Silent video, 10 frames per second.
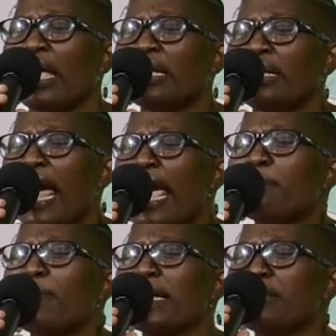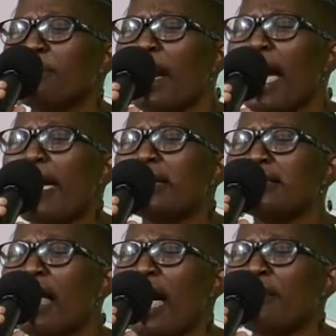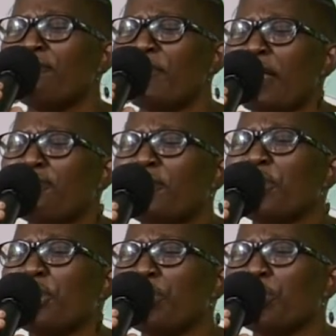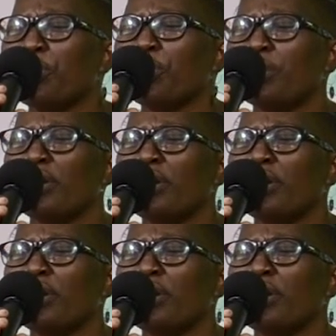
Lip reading: And like Bartimaeus had faith in you,